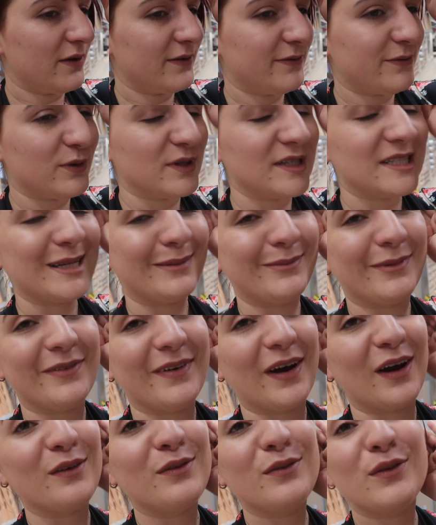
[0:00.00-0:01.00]
for some of
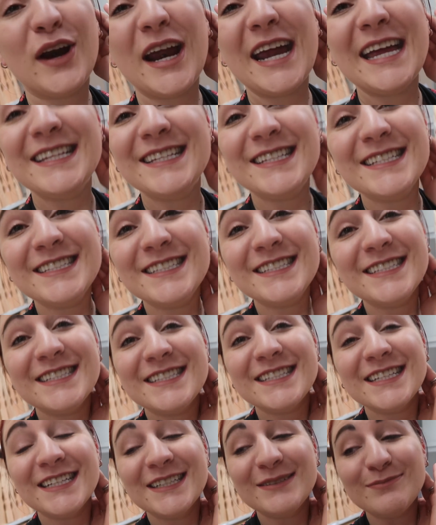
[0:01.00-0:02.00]
our friends
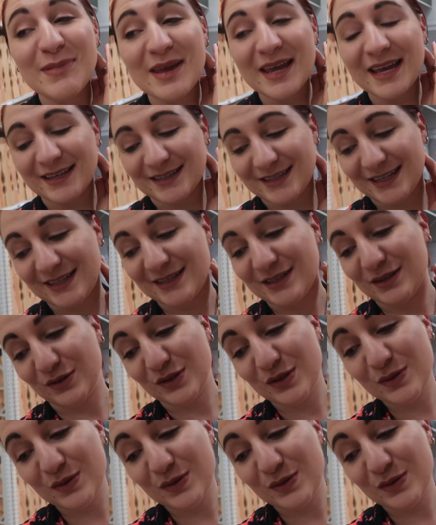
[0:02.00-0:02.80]
because he's so